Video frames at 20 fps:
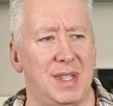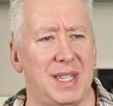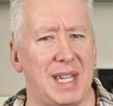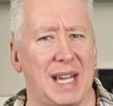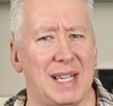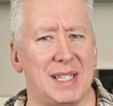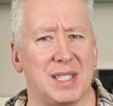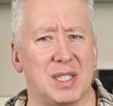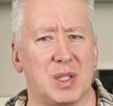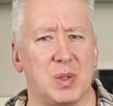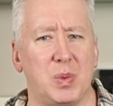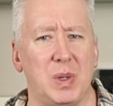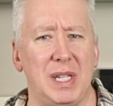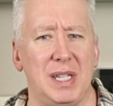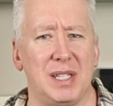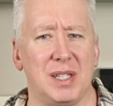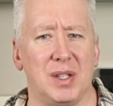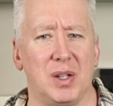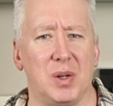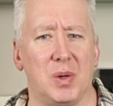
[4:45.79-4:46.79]
that
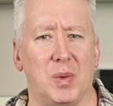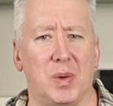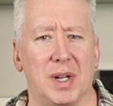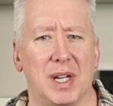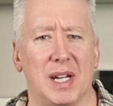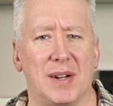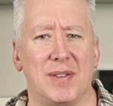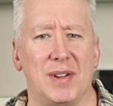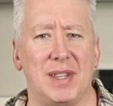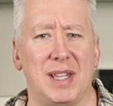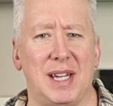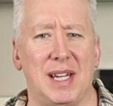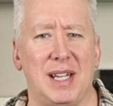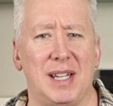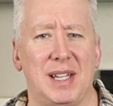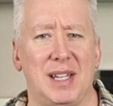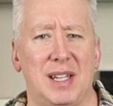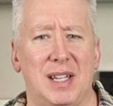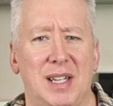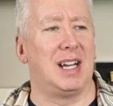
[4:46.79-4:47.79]
sweet note, whatever
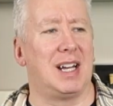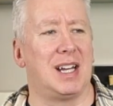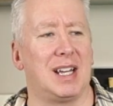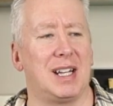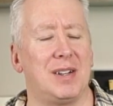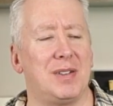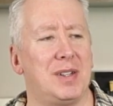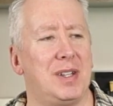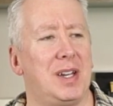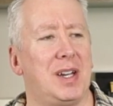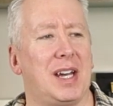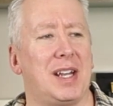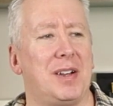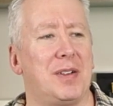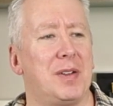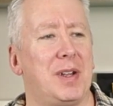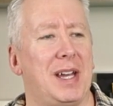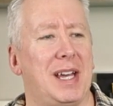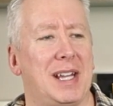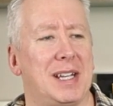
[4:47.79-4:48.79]
that, I don't
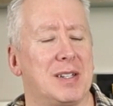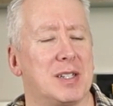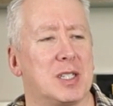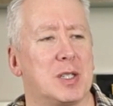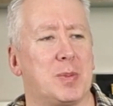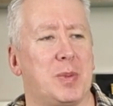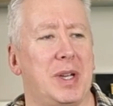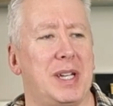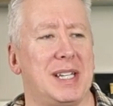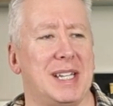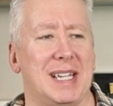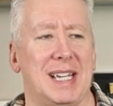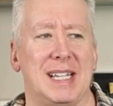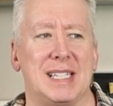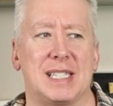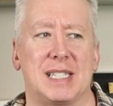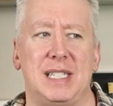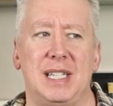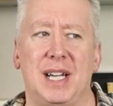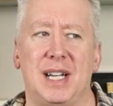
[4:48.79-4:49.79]
know how to explain it.
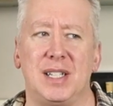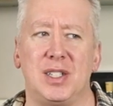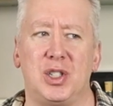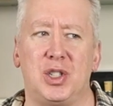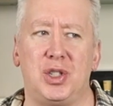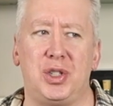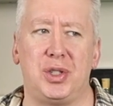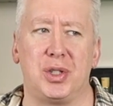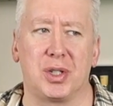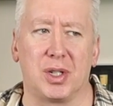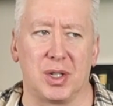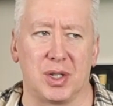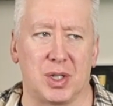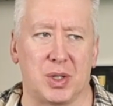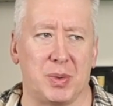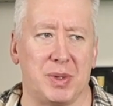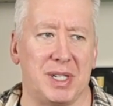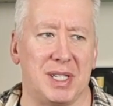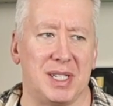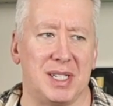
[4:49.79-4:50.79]
It's not sugar
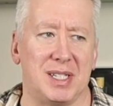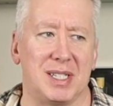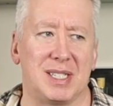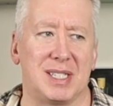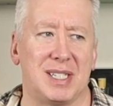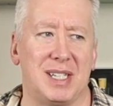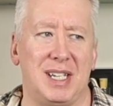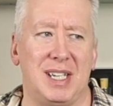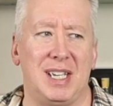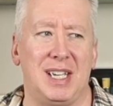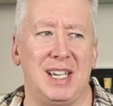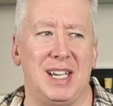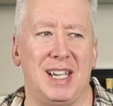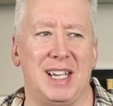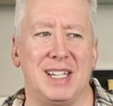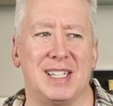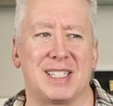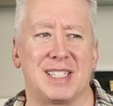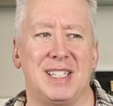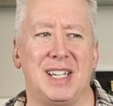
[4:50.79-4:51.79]
sweetness,
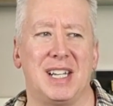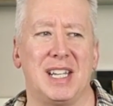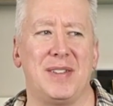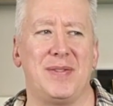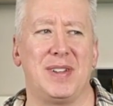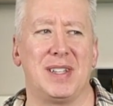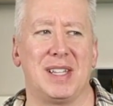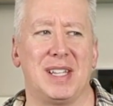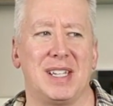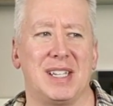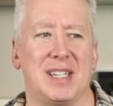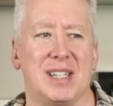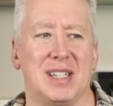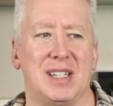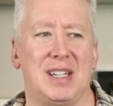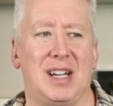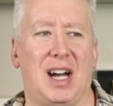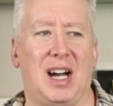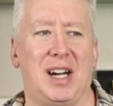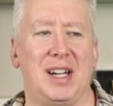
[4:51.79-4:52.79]
and it's not even like
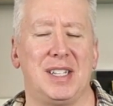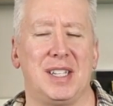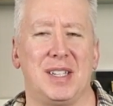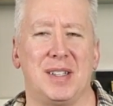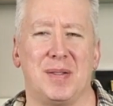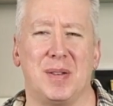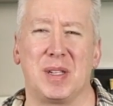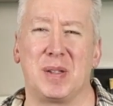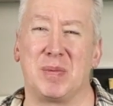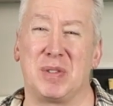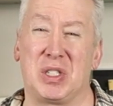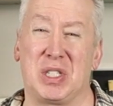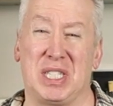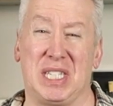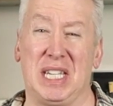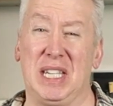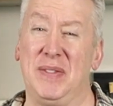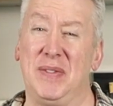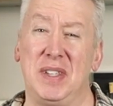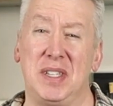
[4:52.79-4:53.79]
honey, like
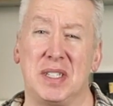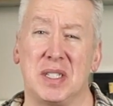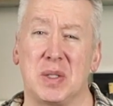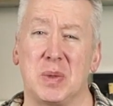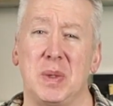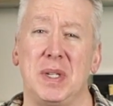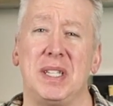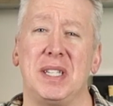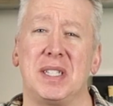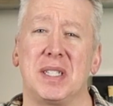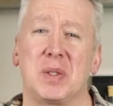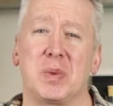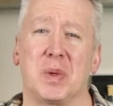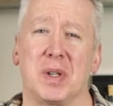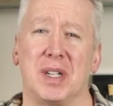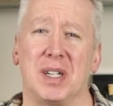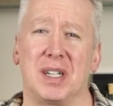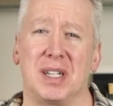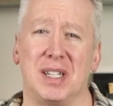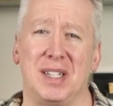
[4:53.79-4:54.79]
stevia sweetness
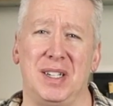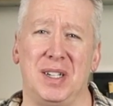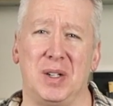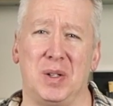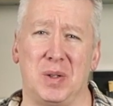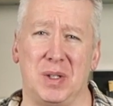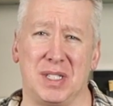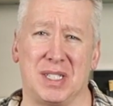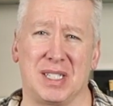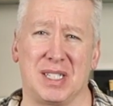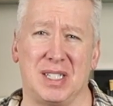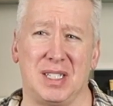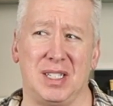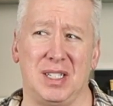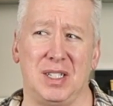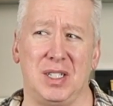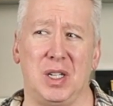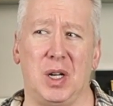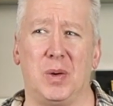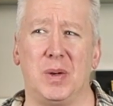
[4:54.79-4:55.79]
where,
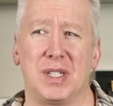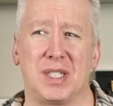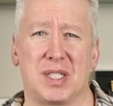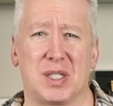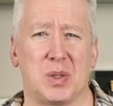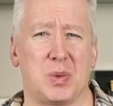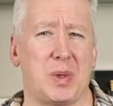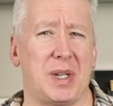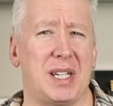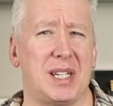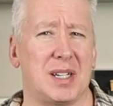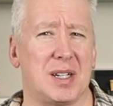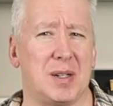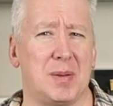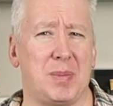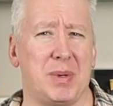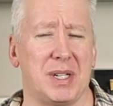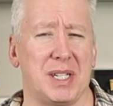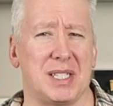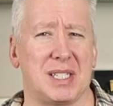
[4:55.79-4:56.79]
it's
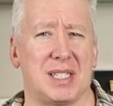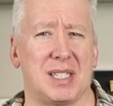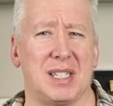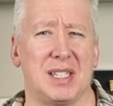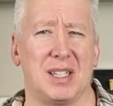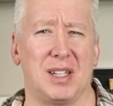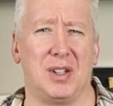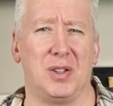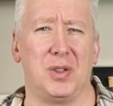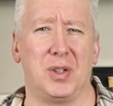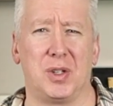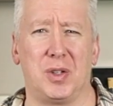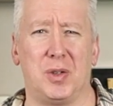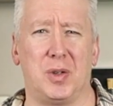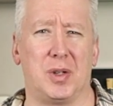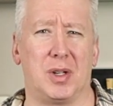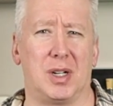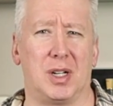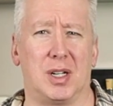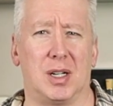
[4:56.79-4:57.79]
sweeter, but it's a
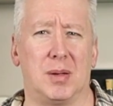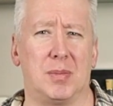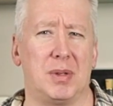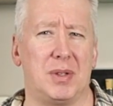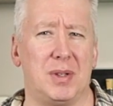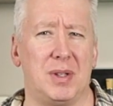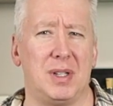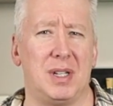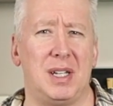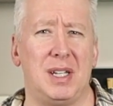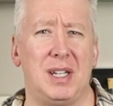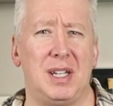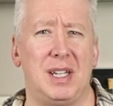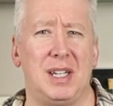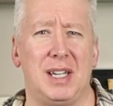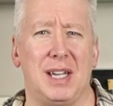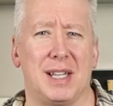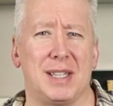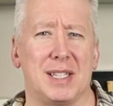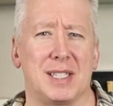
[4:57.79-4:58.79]
little herbal.
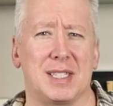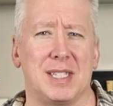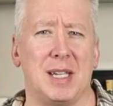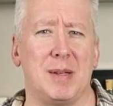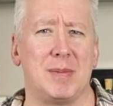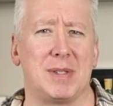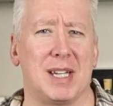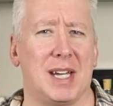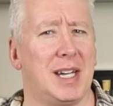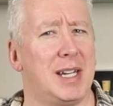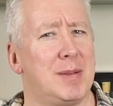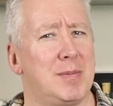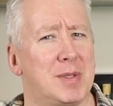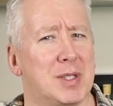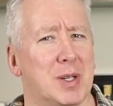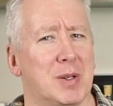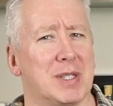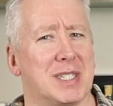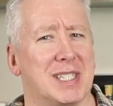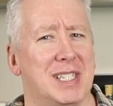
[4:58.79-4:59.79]
at the same time,
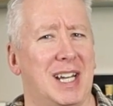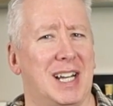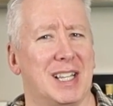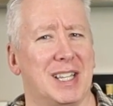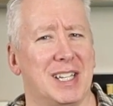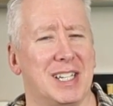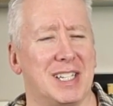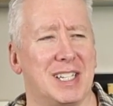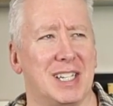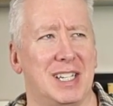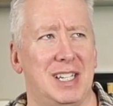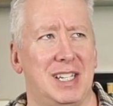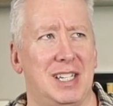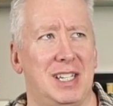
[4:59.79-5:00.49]
so it's not like